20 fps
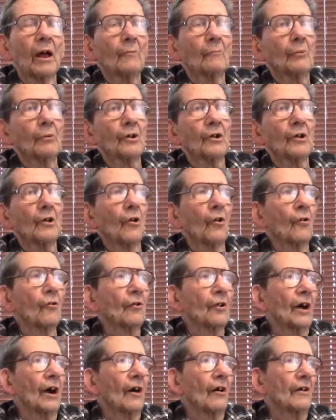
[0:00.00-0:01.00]
Well, I'm pretty
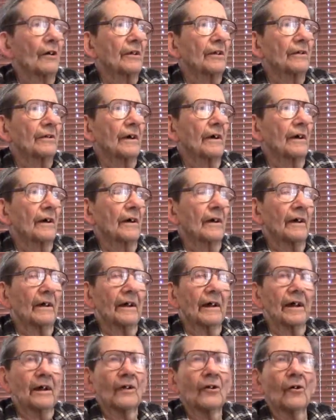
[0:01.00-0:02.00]
old now, and
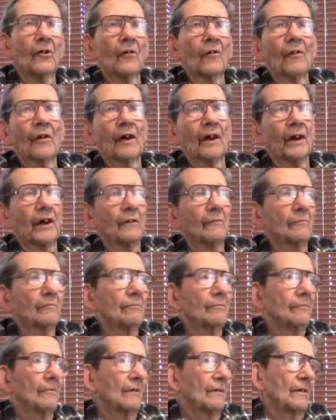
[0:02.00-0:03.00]
I know that I'm,
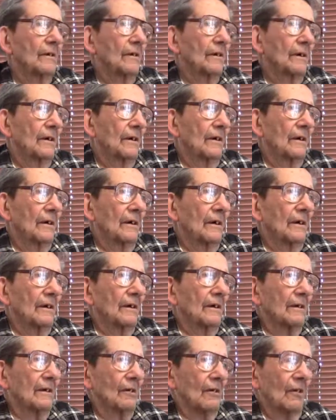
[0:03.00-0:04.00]

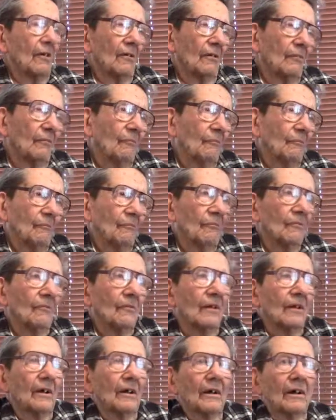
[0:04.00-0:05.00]
you know,
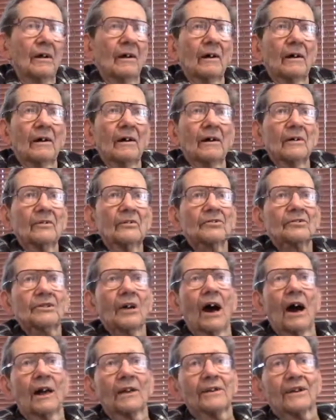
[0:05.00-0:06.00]

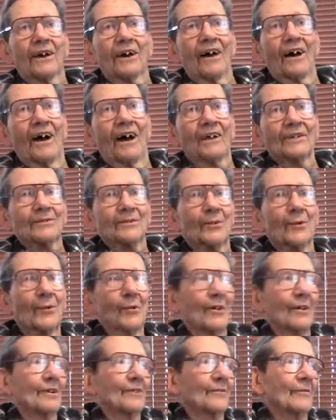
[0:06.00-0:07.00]
shot, as it
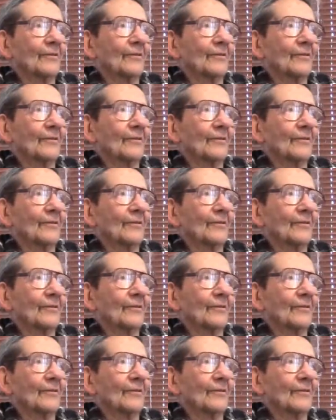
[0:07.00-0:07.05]
were.